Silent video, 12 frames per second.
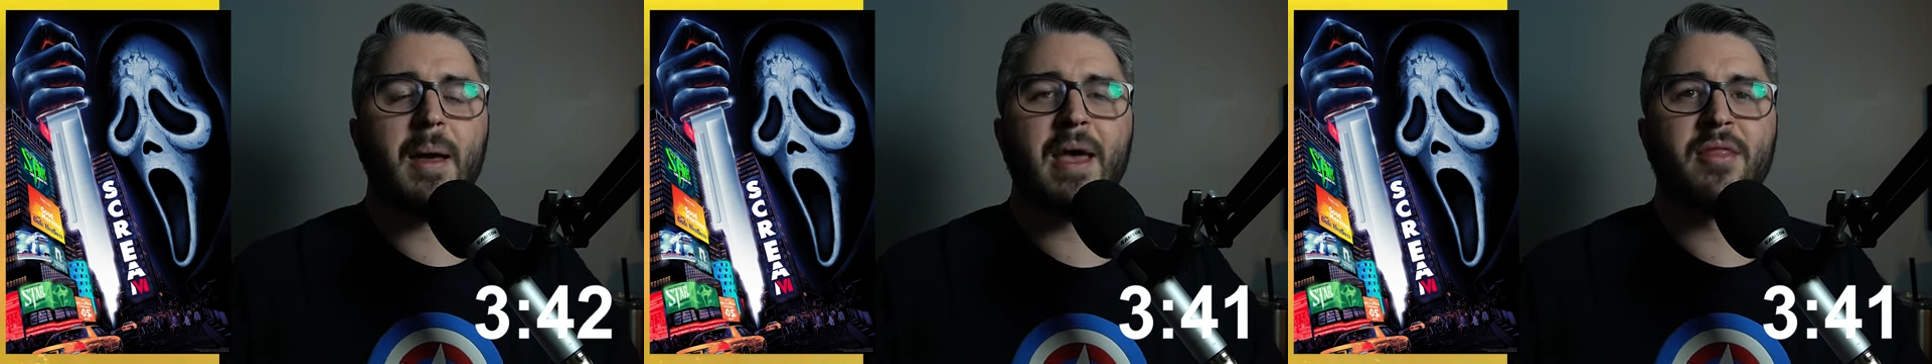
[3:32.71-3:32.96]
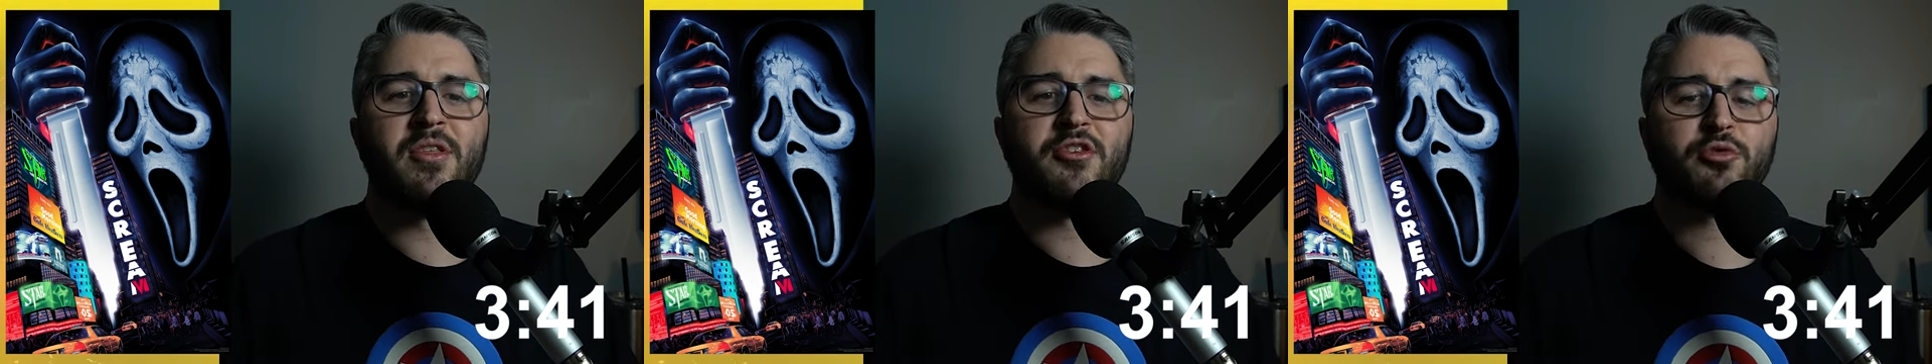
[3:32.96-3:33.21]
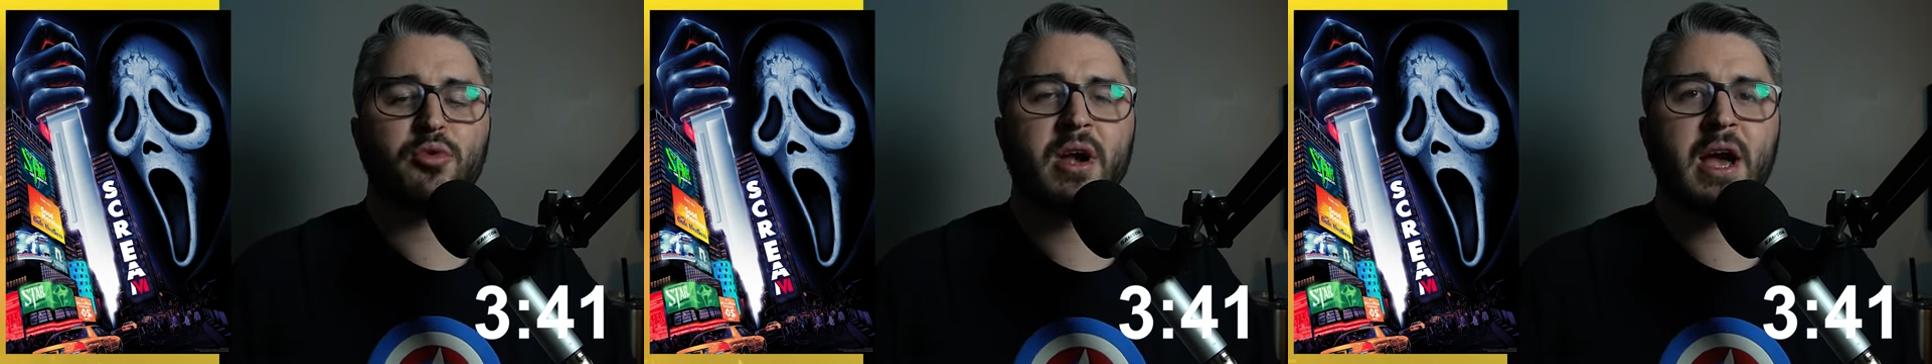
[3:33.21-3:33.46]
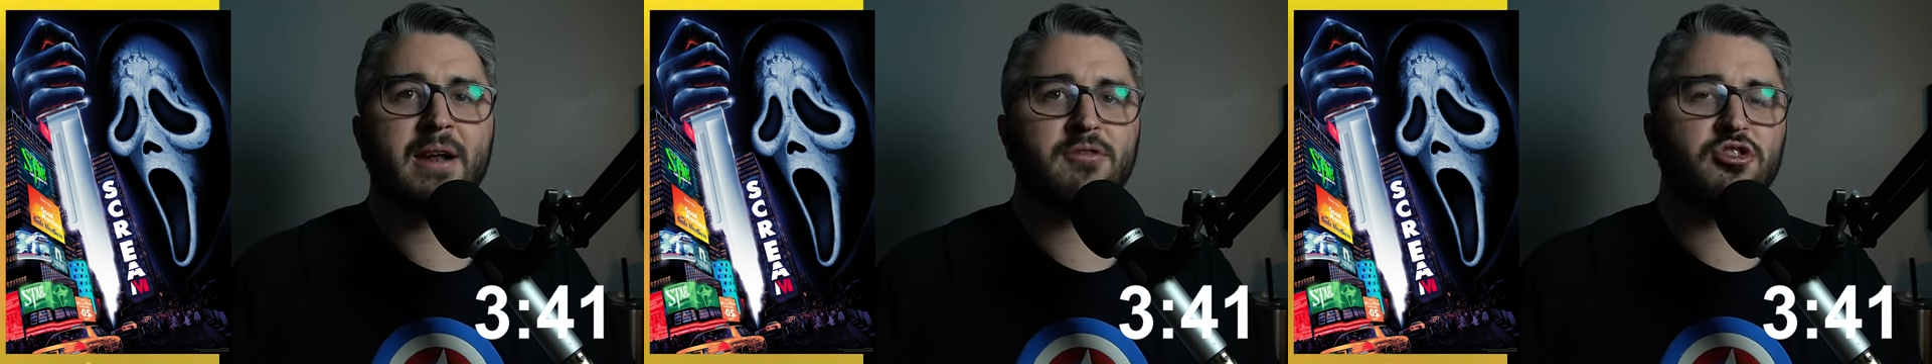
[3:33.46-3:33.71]
And this one
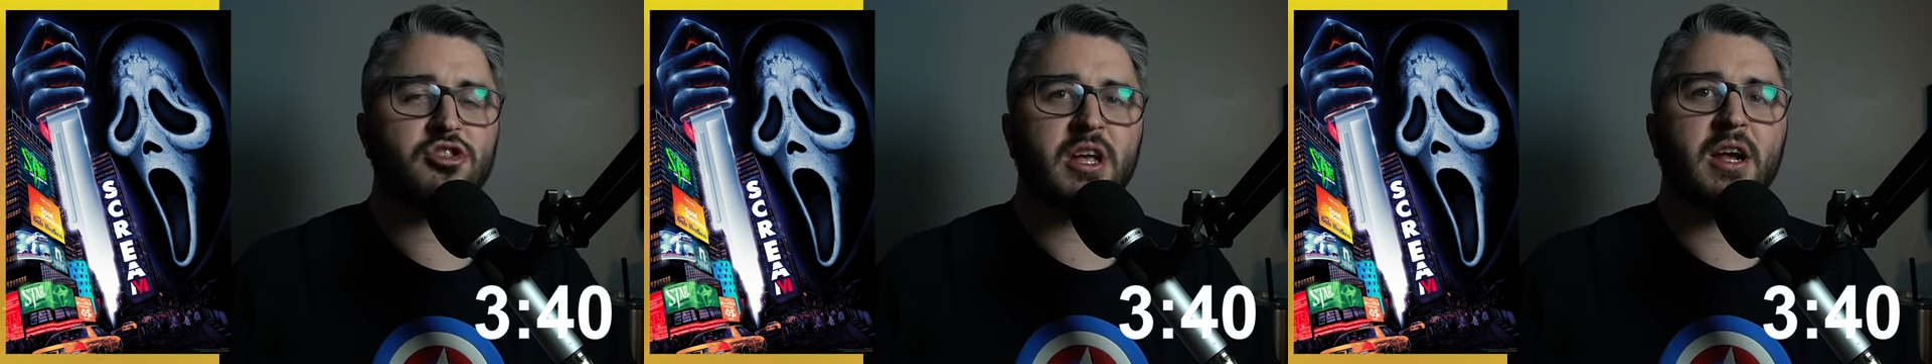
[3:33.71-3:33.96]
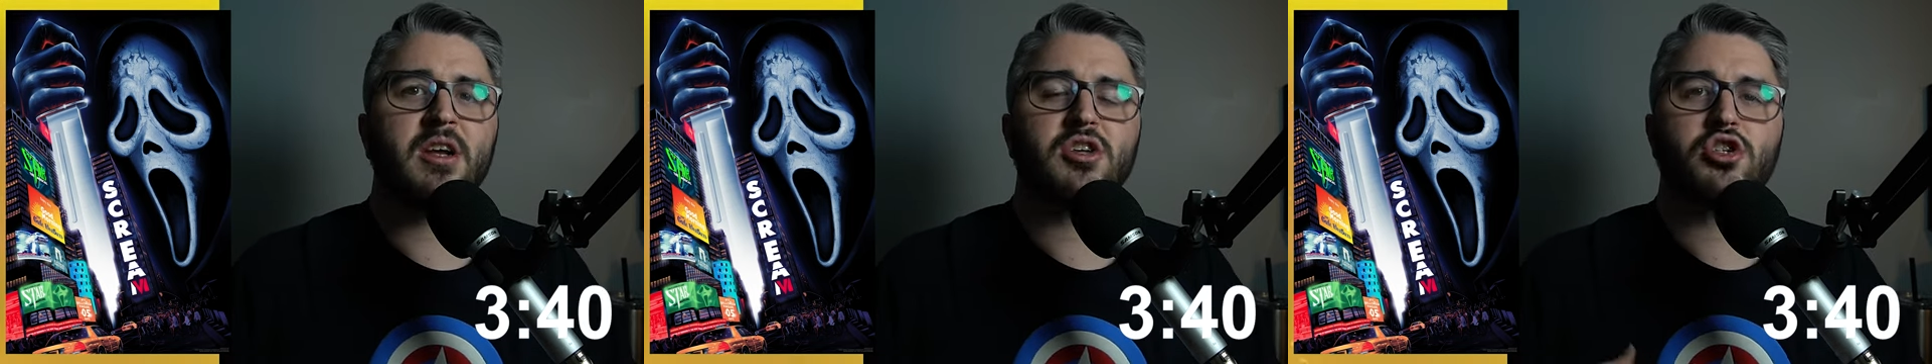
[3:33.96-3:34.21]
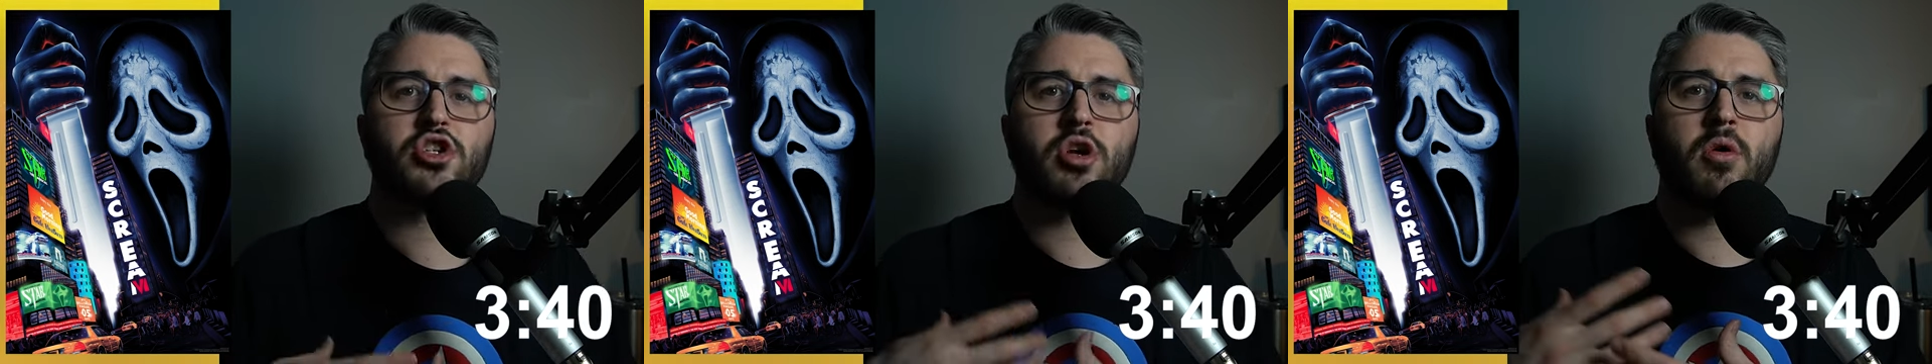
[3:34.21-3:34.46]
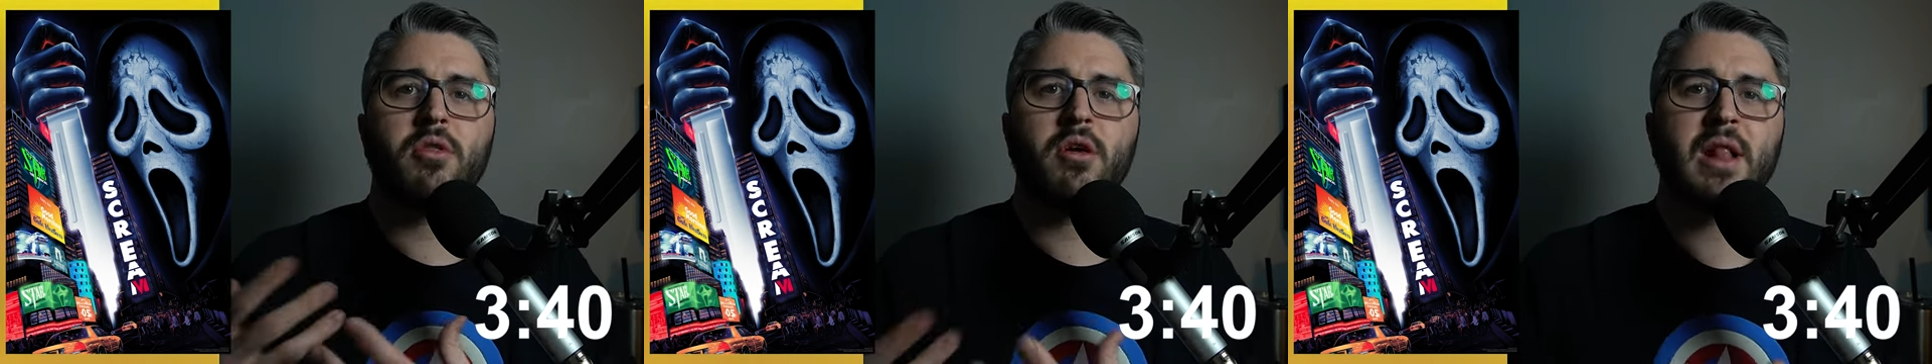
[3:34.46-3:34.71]
kind of just, like,
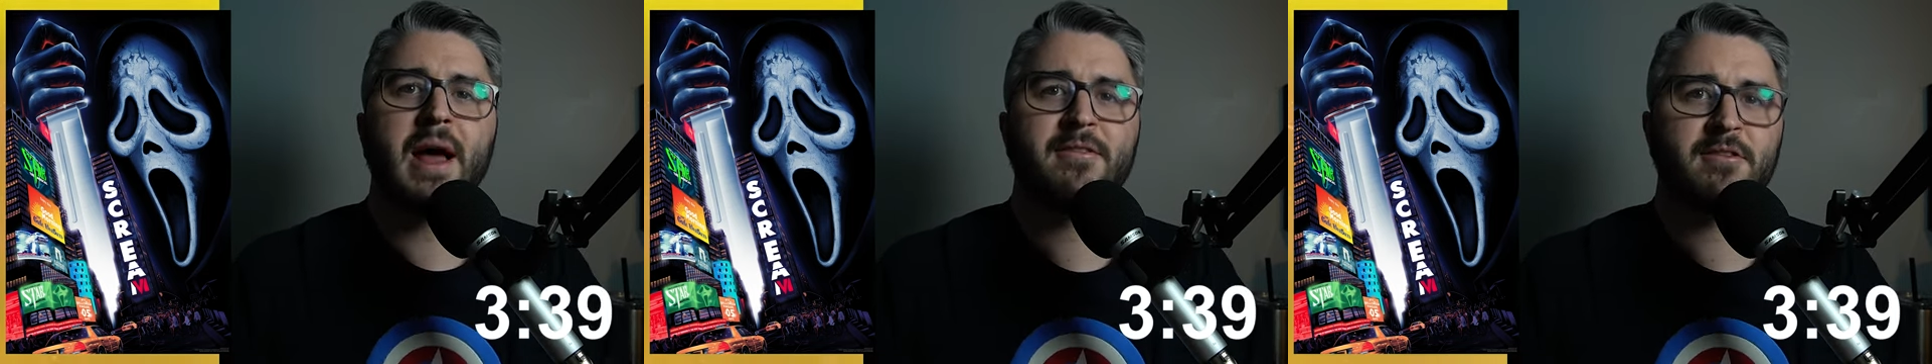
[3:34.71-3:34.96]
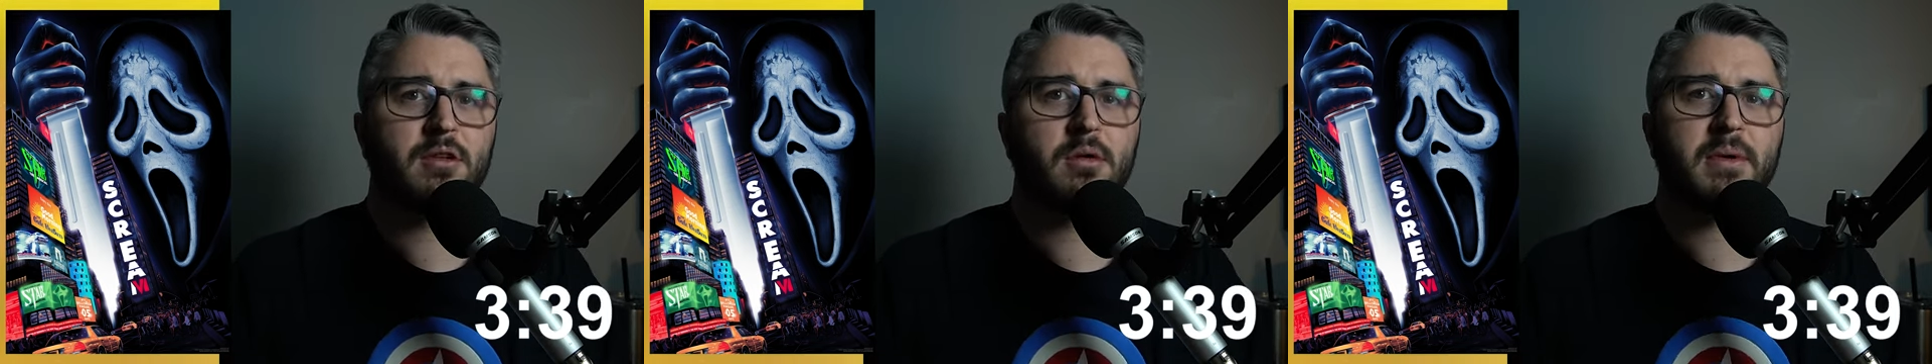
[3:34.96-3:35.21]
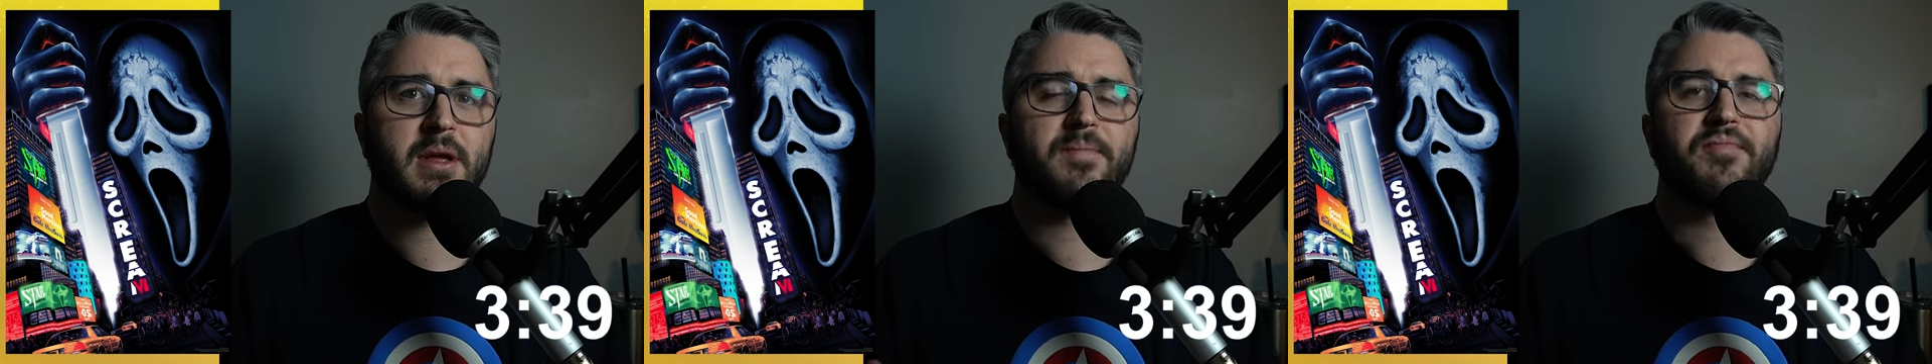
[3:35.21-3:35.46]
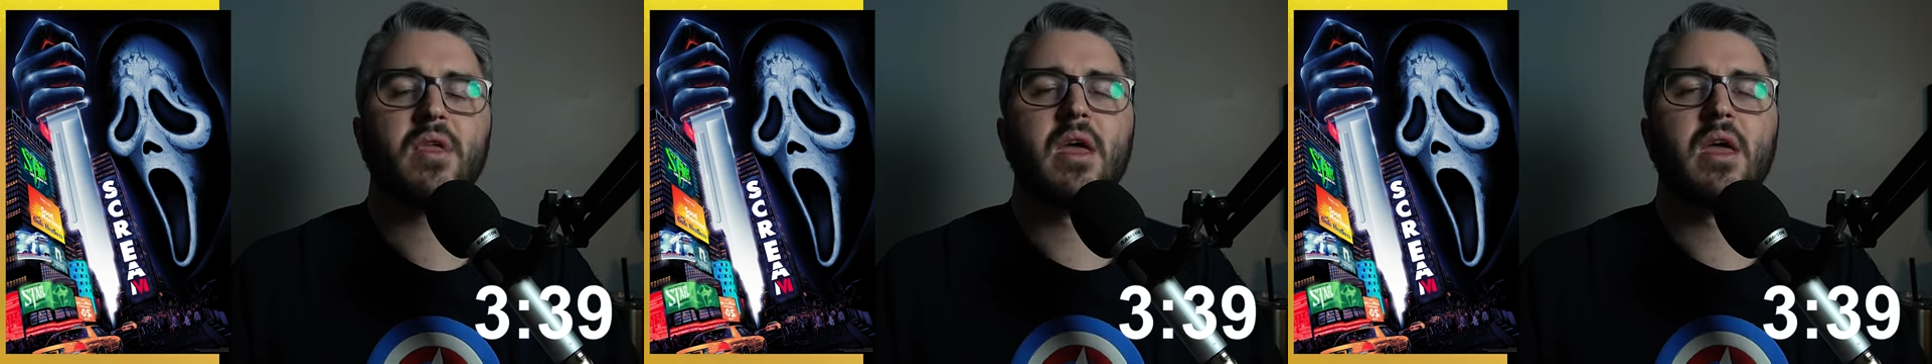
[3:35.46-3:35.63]
showed their lives a little bit.